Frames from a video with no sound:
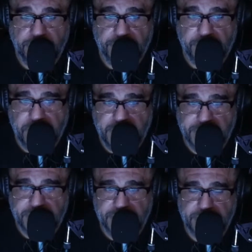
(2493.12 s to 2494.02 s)
But
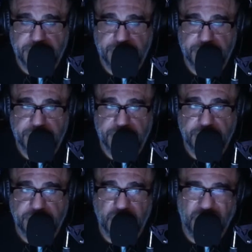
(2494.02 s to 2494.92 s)

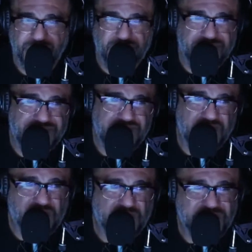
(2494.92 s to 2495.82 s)
do we really know
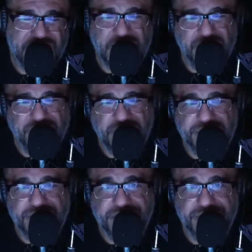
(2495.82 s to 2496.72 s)
where it came from?
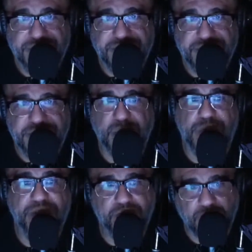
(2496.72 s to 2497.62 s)
Do we
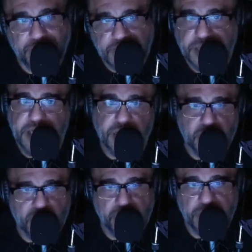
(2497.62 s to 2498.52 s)
really
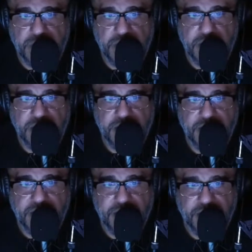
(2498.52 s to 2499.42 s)
know,
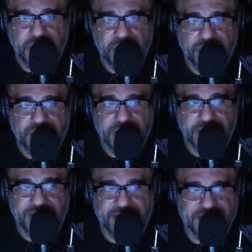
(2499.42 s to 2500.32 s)

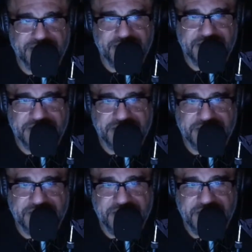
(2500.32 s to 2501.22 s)
that this
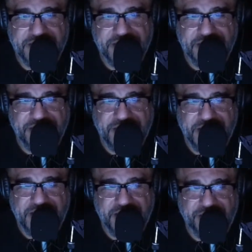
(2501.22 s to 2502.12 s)

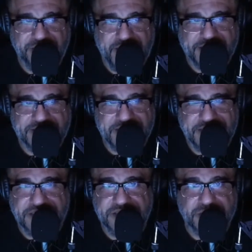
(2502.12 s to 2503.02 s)

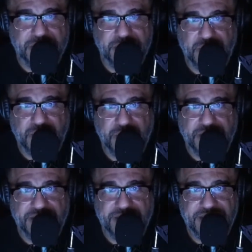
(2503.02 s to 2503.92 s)
vaccination is going to work?
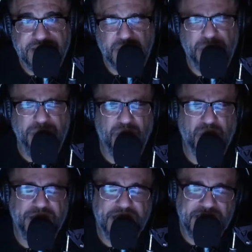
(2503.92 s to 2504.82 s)
Do we
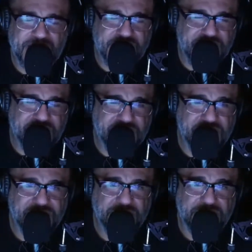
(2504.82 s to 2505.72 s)
really
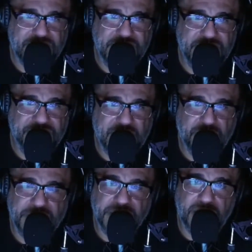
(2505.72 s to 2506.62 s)
believe that we're
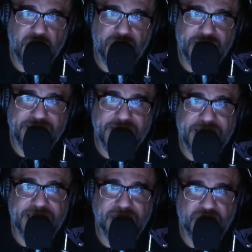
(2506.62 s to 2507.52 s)
going to go back to
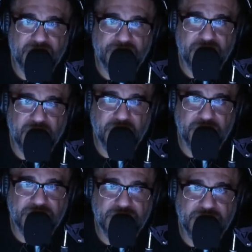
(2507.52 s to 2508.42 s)
any sort of normalcy?